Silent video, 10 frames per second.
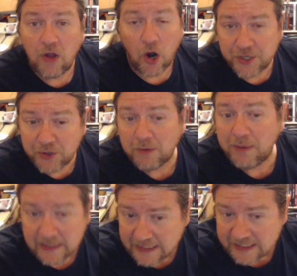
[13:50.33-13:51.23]
are your
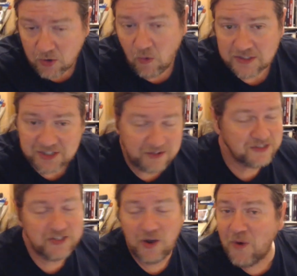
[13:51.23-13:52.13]
ability score. So
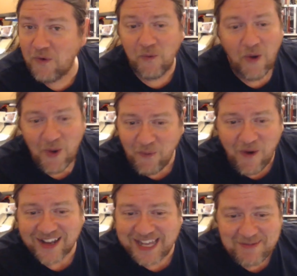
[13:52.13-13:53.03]
there's no
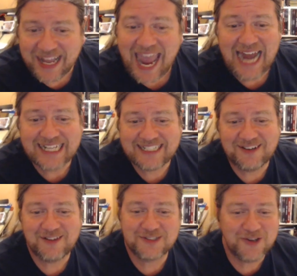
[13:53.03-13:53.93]
wonky mechanics
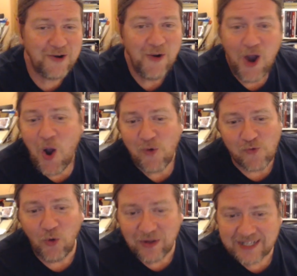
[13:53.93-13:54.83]
here. There's no
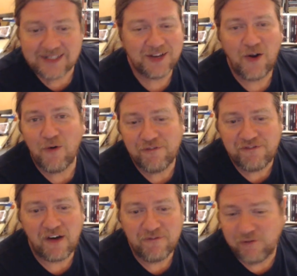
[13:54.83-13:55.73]
rolling,
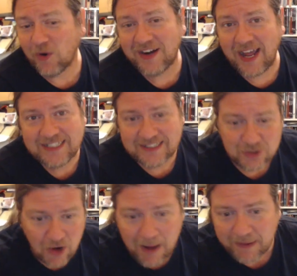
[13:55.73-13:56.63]
4 dice and
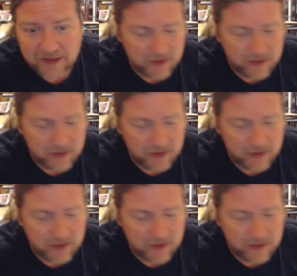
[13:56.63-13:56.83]
dropping the